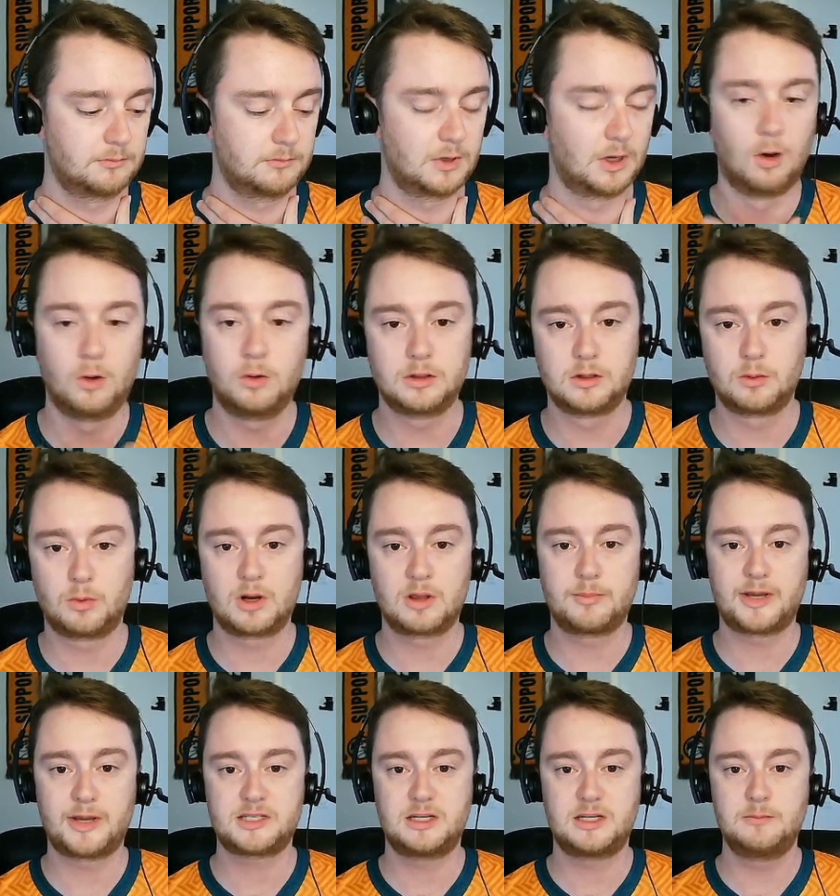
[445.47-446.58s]
Oakland are one of the
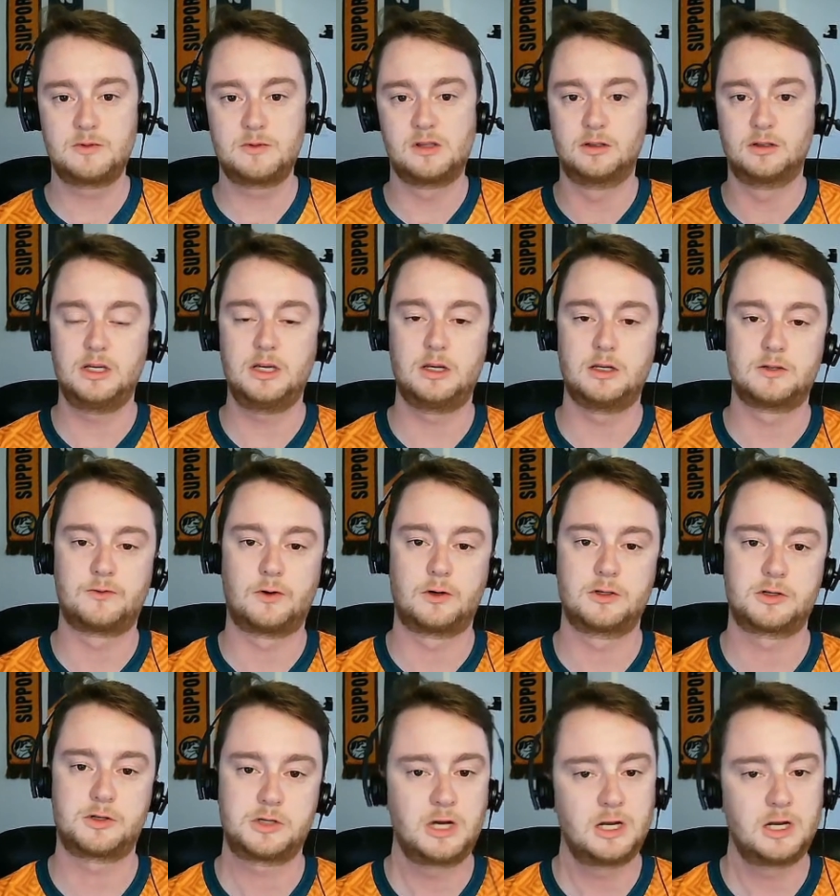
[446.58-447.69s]
best teams in the league as far as
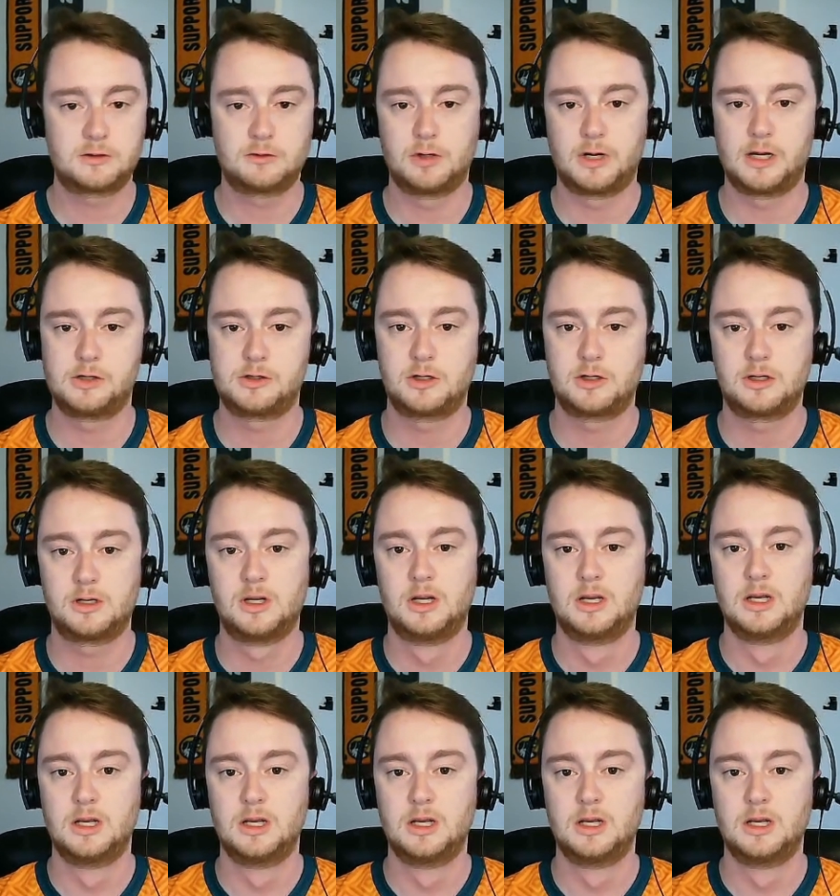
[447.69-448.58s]
chance creation.